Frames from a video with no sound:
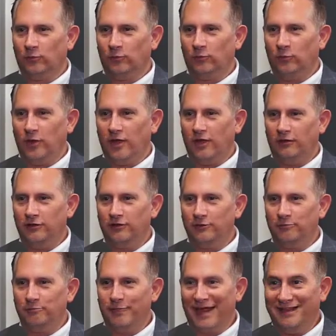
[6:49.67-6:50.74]
while you're
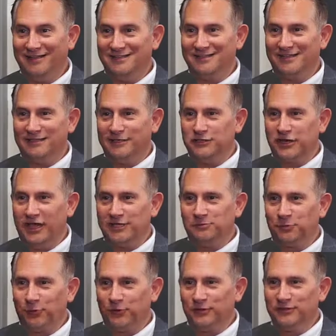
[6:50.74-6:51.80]
balancing the
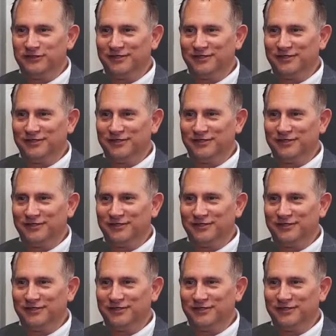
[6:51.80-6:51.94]
chessboards.